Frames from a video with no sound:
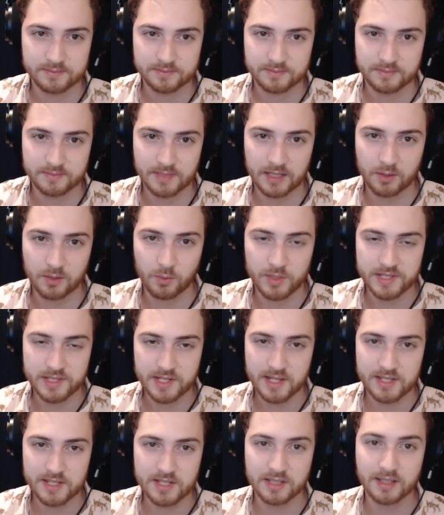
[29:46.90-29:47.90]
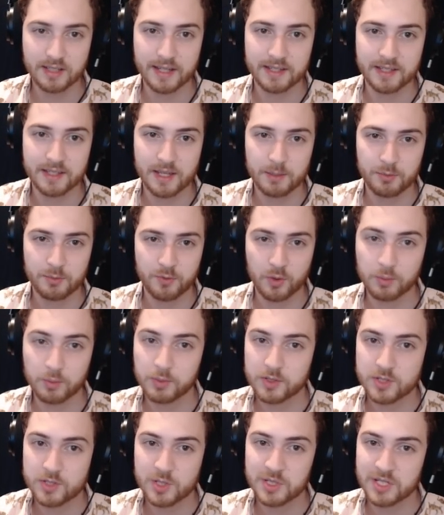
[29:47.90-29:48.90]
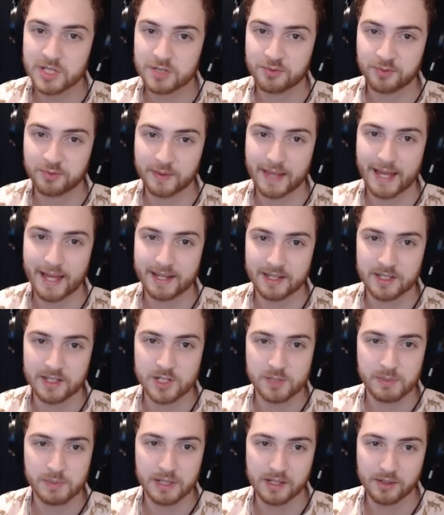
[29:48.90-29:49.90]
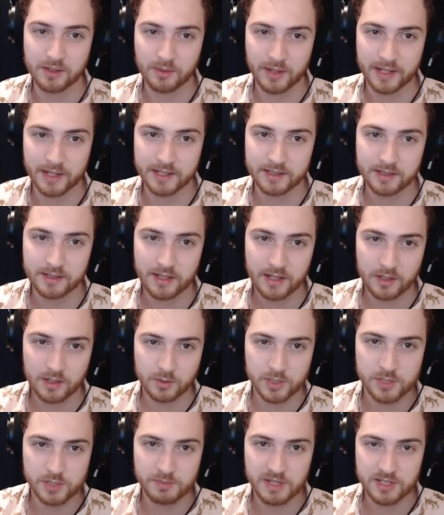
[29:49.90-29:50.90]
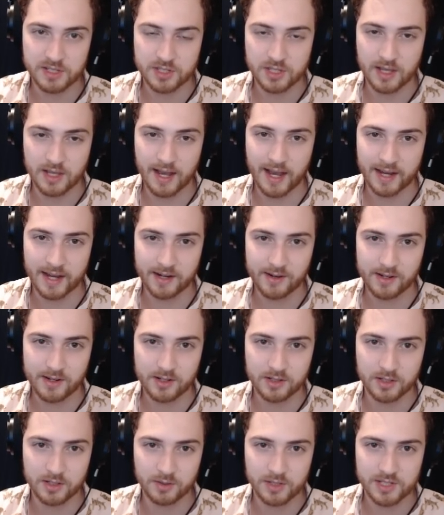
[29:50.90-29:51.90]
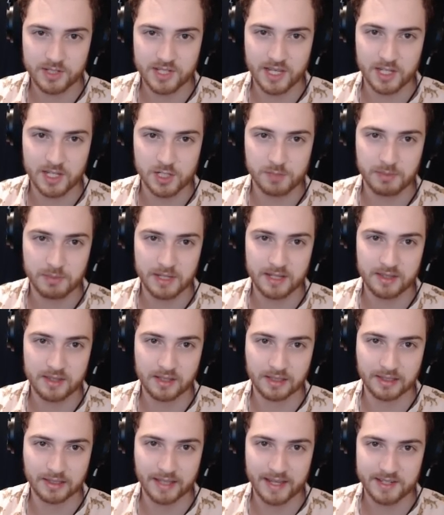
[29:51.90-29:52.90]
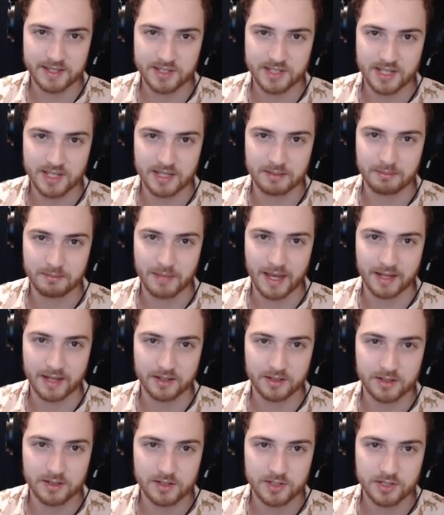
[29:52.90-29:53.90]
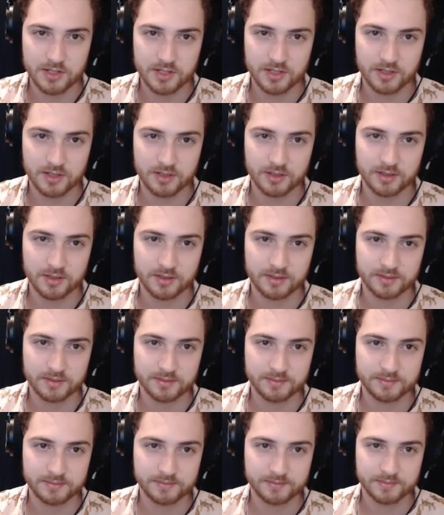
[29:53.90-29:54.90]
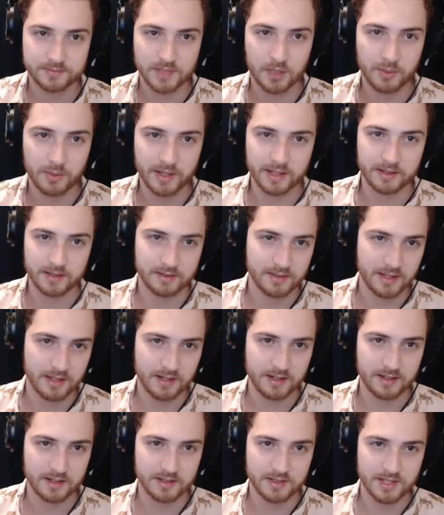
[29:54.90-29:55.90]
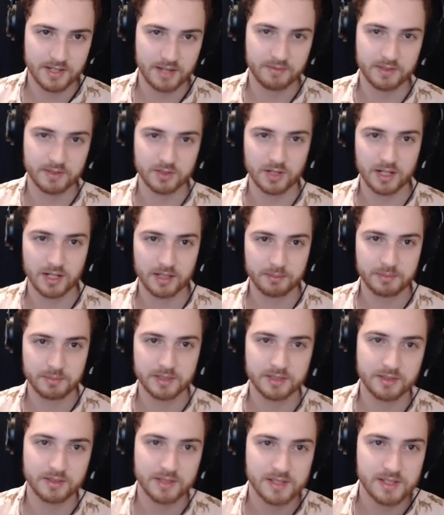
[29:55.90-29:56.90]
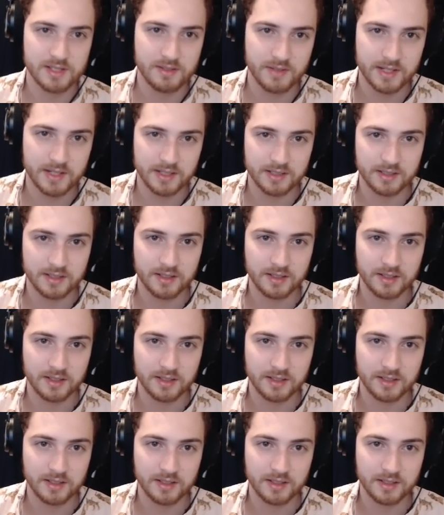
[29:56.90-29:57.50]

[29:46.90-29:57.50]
Like, once it gets to late game, 4 bruisers is flat HP, right? which means the higher your unit's HP, the less it matters. Oh wait, there, Syphon dropped. Let's see if I can...